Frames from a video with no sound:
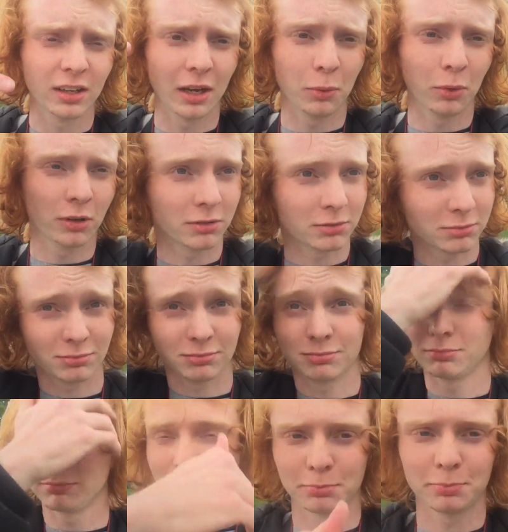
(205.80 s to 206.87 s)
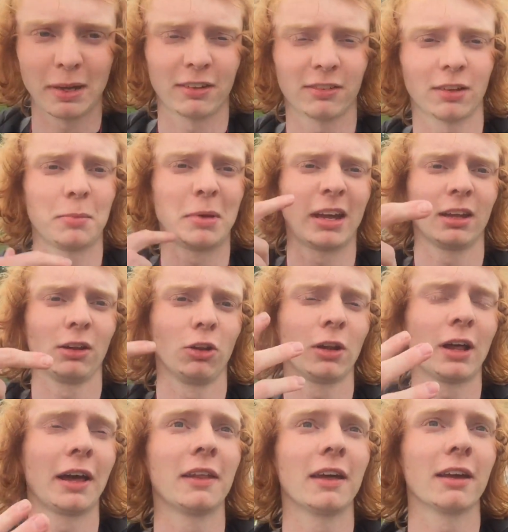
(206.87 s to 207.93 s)
it wouldn't basically make it look
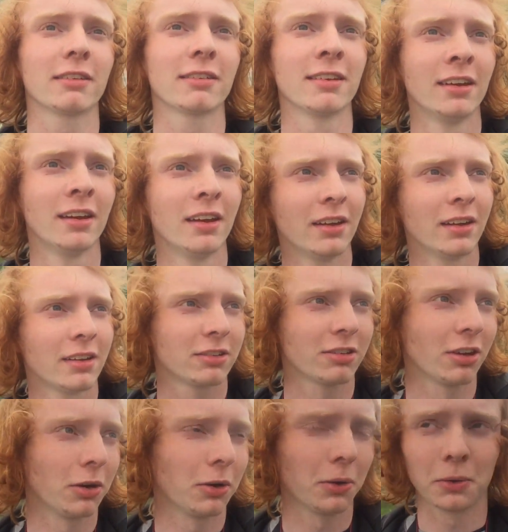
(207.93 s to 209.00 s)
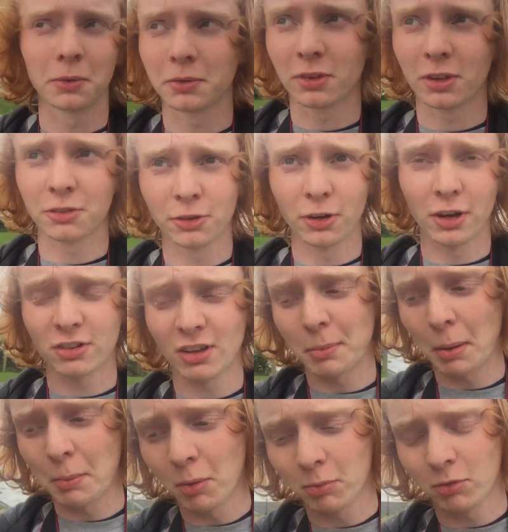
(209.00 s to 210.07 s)
like this. So the footage that
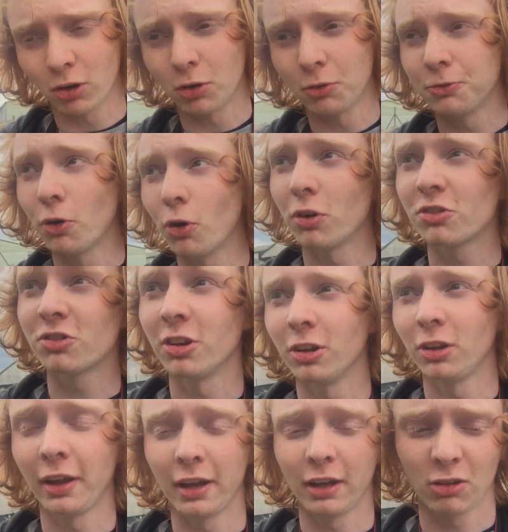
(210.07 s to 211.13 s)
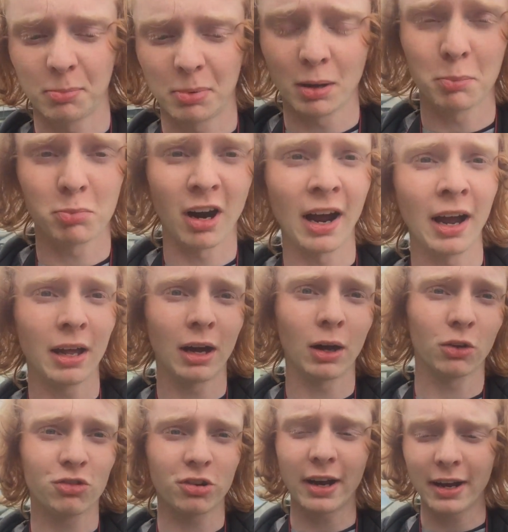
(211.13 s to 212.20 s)
my mum took, unfortunately, is a bit bright. I'll
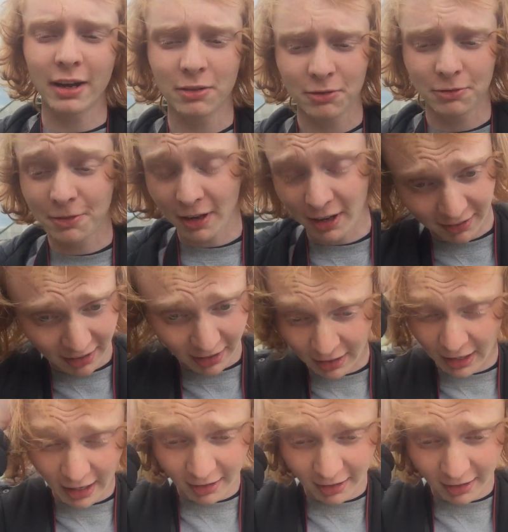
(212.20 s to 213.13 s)
try and fix that in